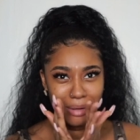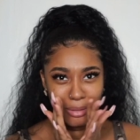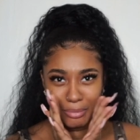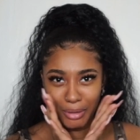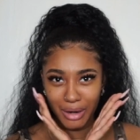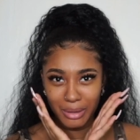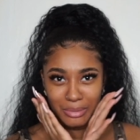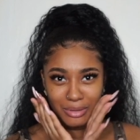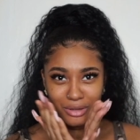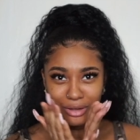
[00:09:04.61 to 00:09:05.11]
my, my
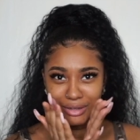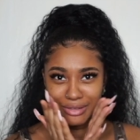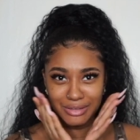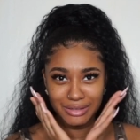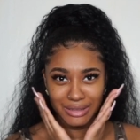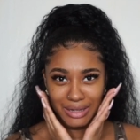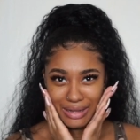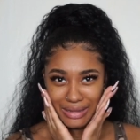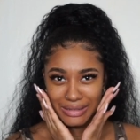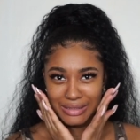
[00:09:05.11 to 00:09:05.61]
Barbie dolls are
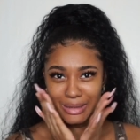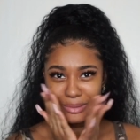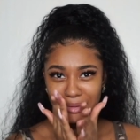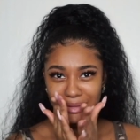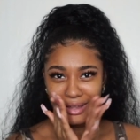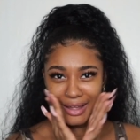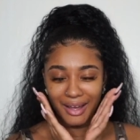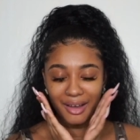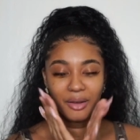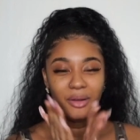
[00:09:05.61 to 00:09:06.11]
dancing. What
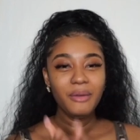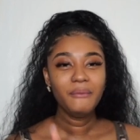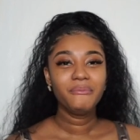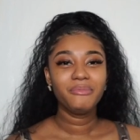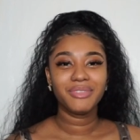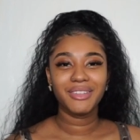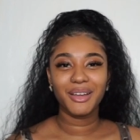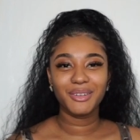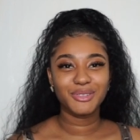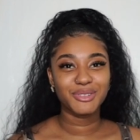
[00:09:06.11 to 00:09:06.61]
the hell?
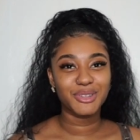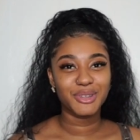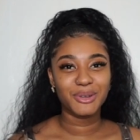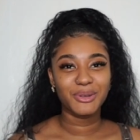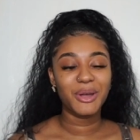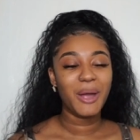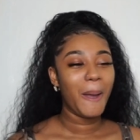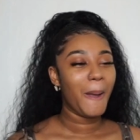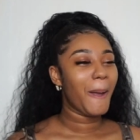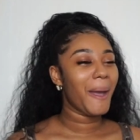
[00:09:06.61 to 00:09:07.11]
That was cute.